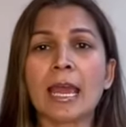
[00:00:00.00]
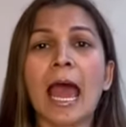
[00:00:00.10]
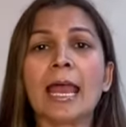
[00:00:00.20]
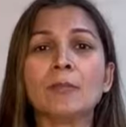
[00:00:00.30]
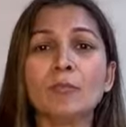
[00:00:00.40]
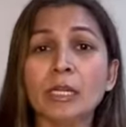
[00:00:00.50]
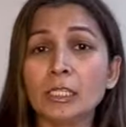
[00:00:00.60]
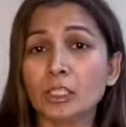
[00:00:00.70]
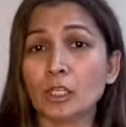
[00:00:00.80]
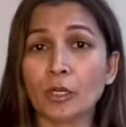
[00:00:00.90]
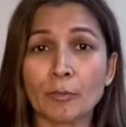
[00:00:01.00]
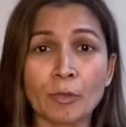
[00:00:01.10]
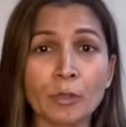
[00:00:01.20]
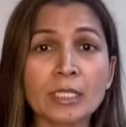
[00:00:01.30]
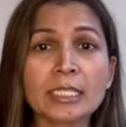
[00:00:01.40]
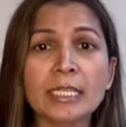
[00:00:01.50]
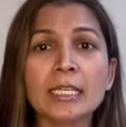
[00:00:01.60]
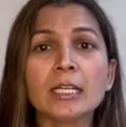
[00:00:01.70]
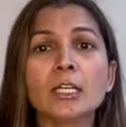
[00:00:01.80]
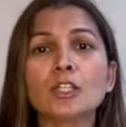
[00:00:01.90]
and build your immunity